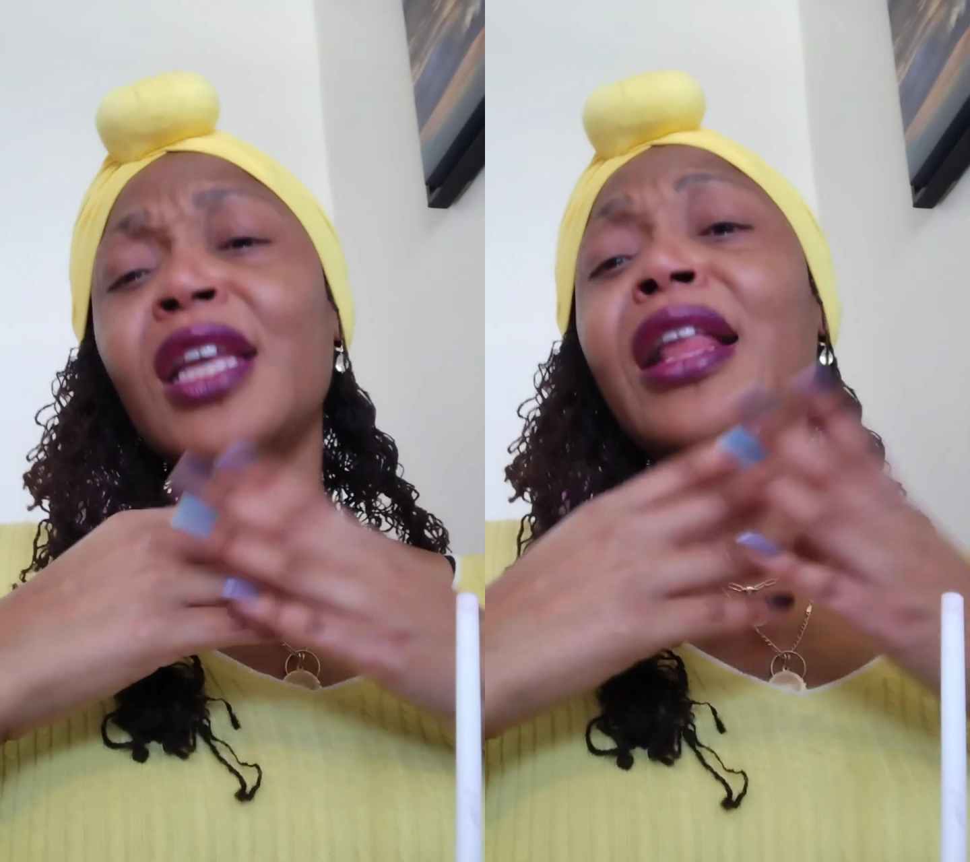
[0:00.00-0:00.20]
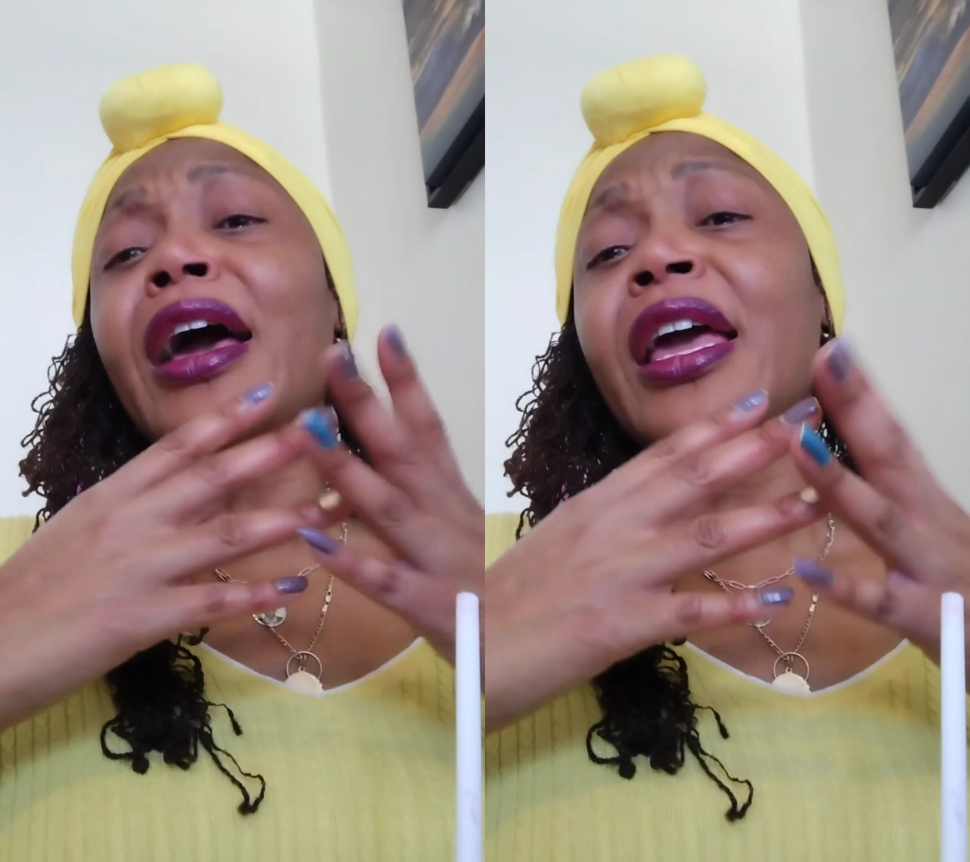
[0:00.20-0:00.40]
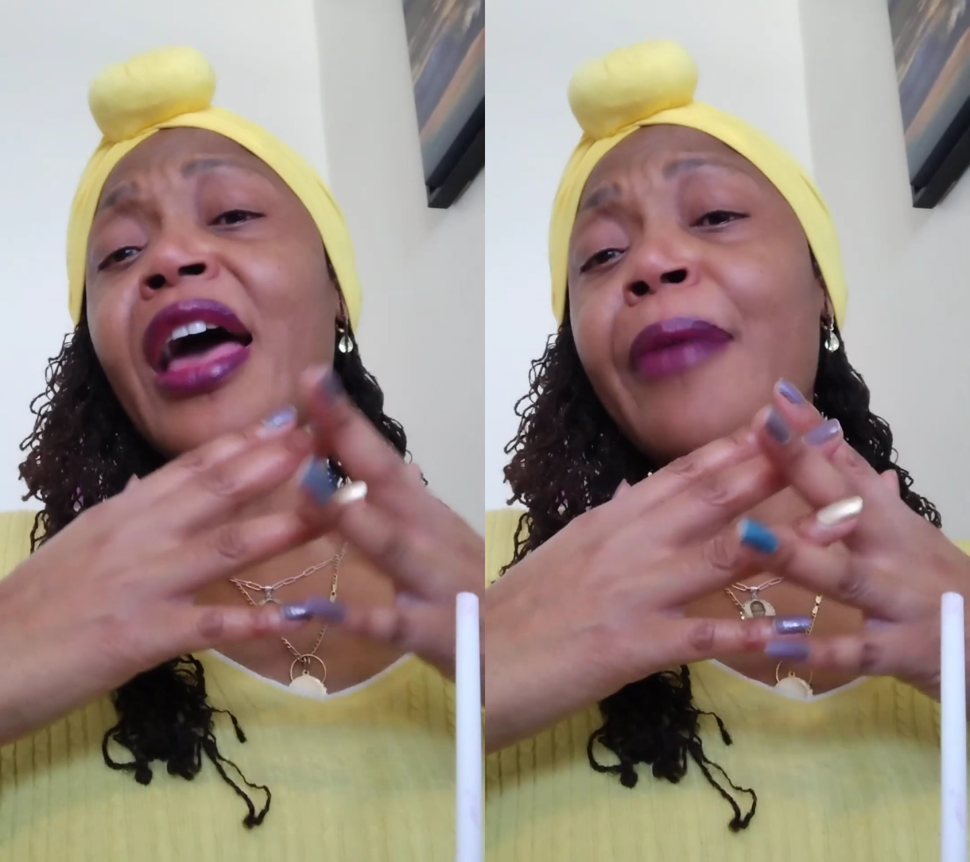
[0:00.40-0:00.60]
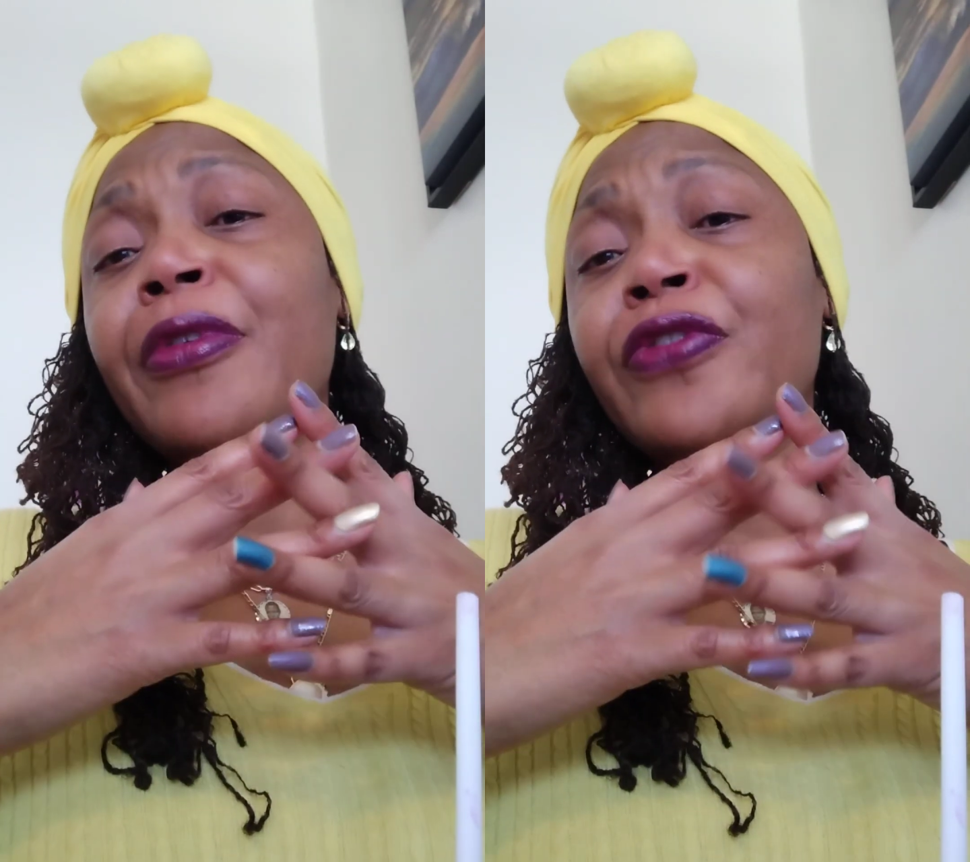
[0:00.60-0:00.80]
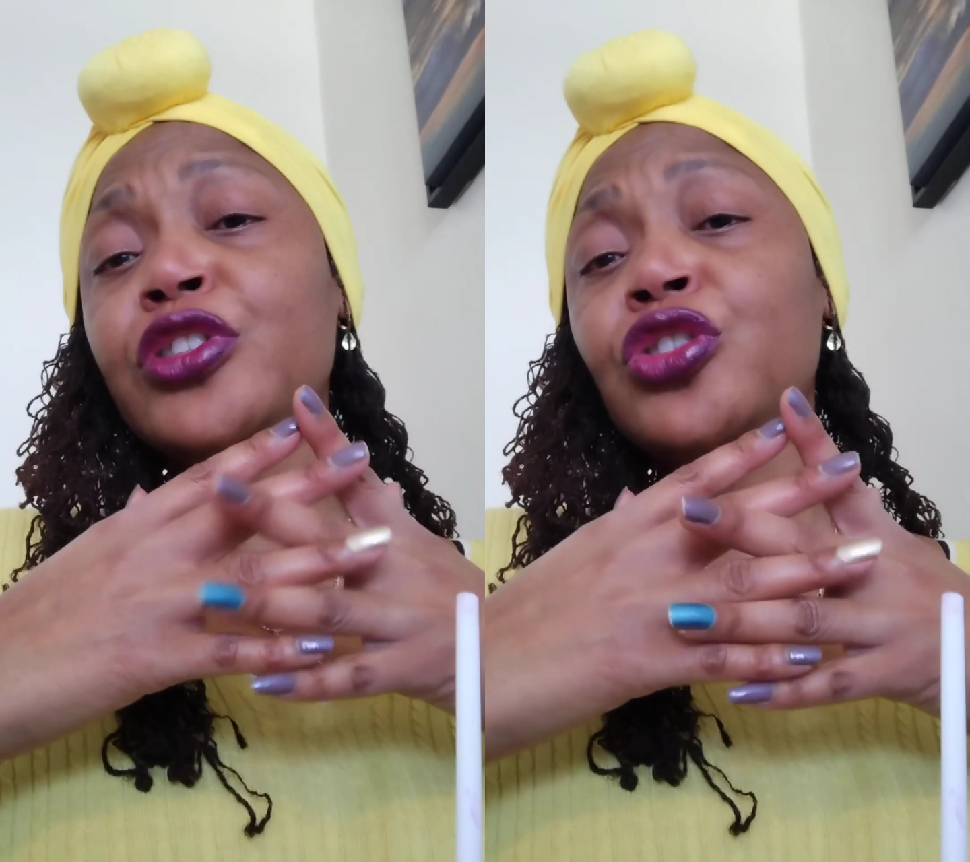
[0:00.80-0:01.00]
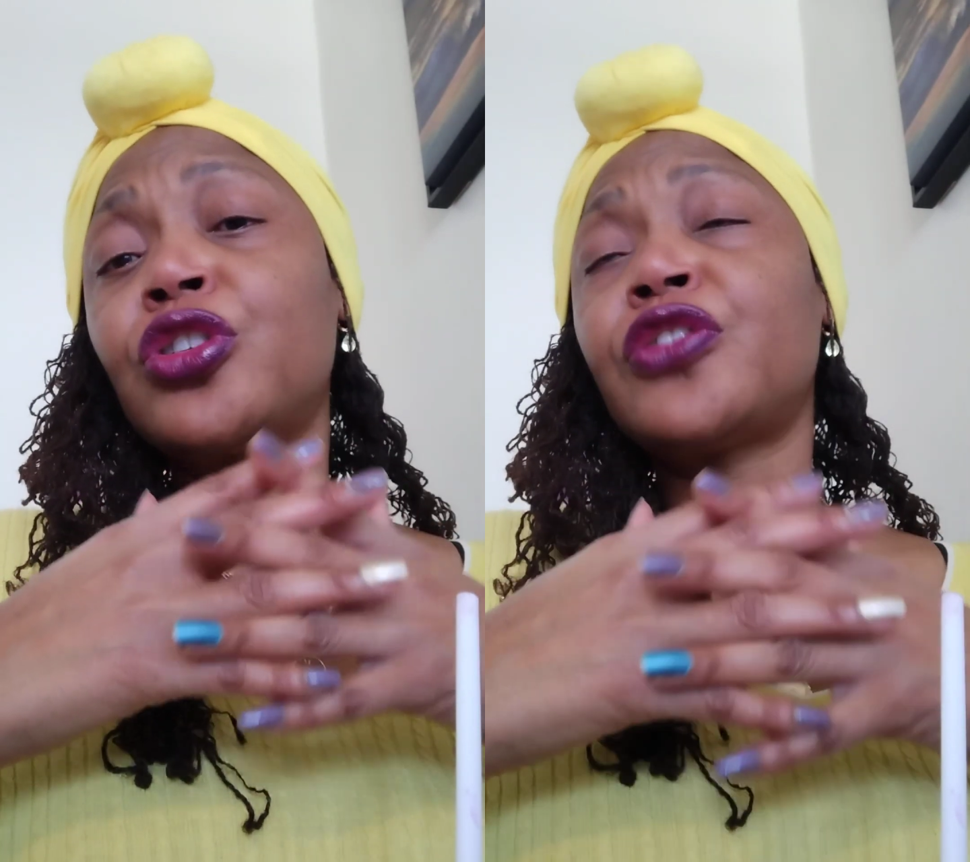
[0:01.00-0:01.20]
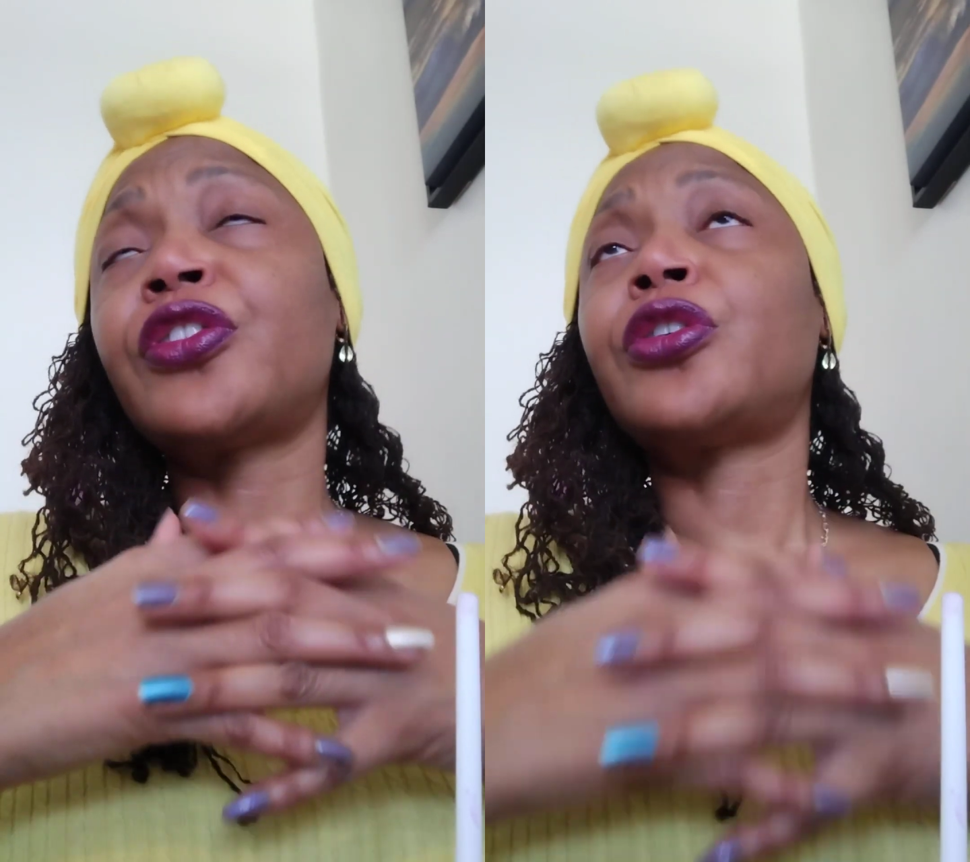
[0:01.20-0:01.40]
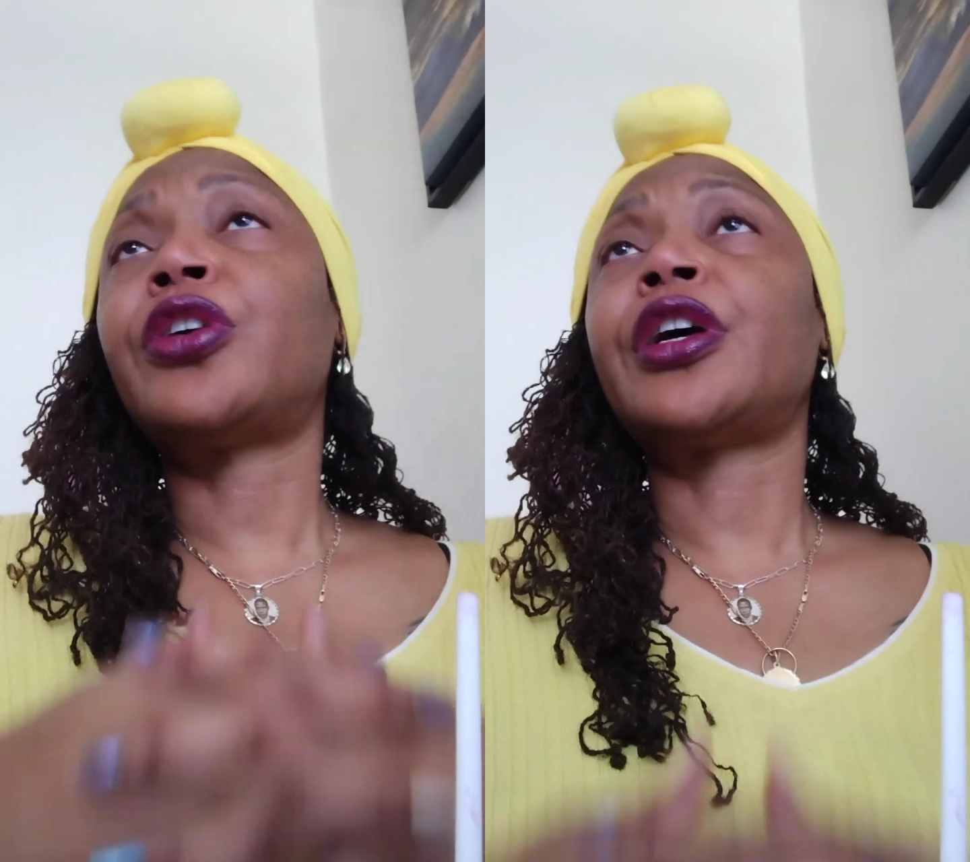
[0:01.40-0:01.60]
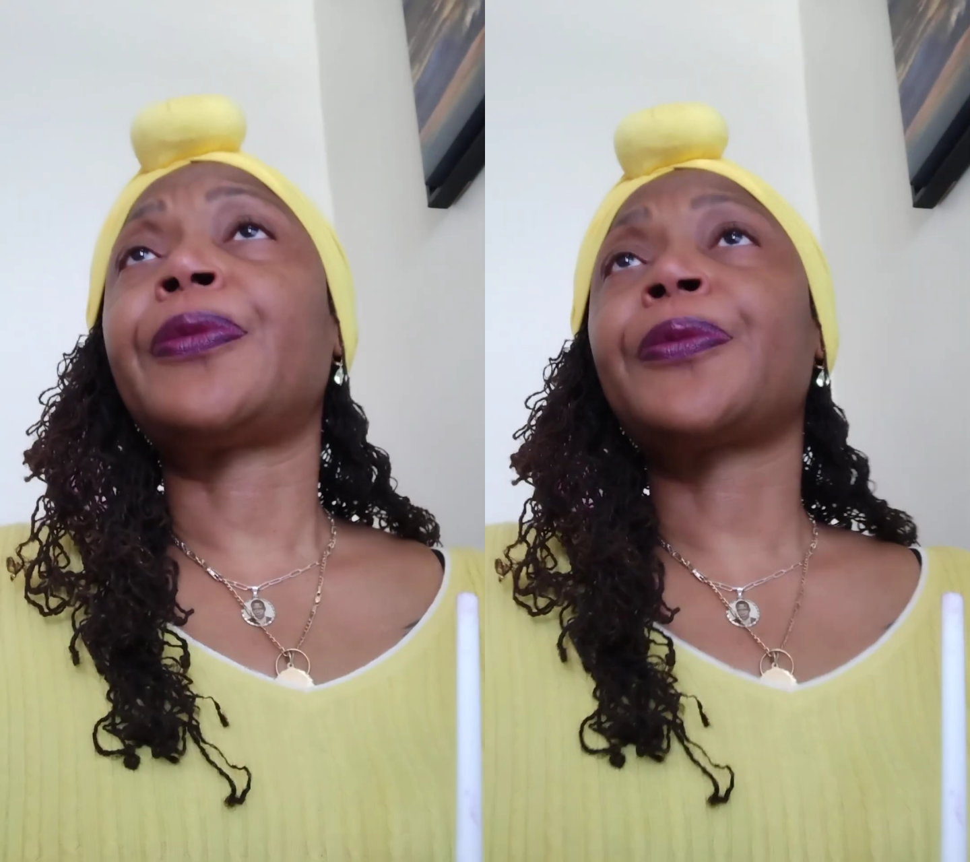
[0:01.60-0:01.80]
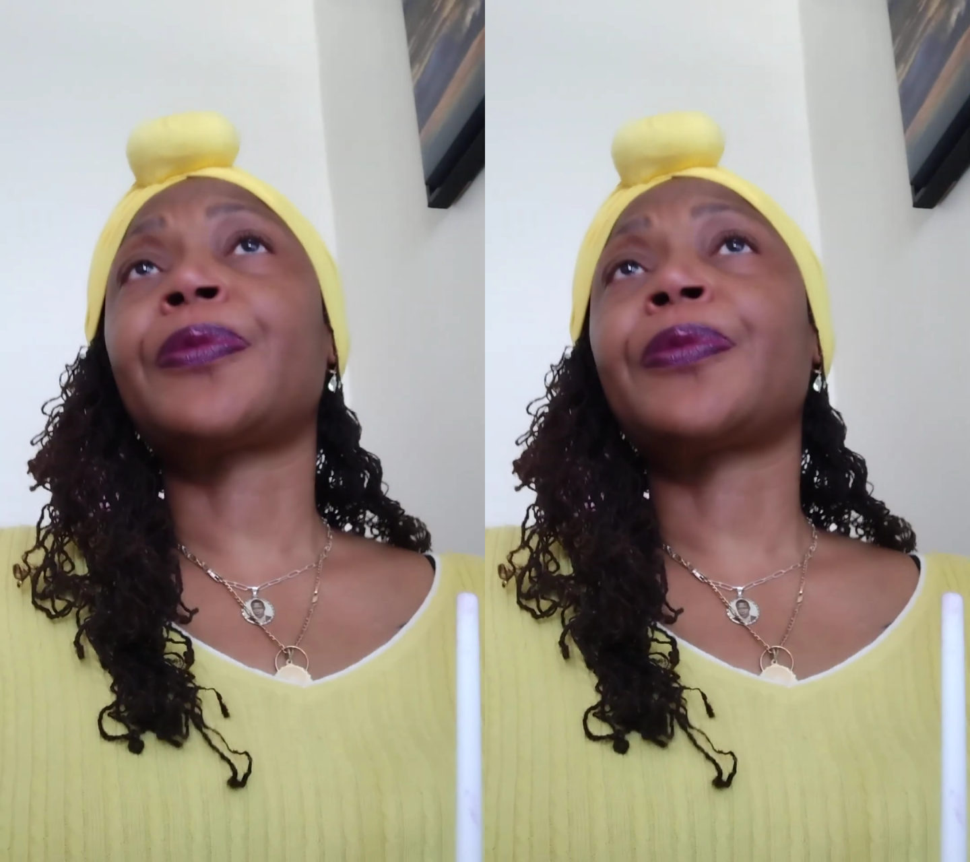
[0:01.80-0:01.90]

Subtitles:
like it happened for George Floyd.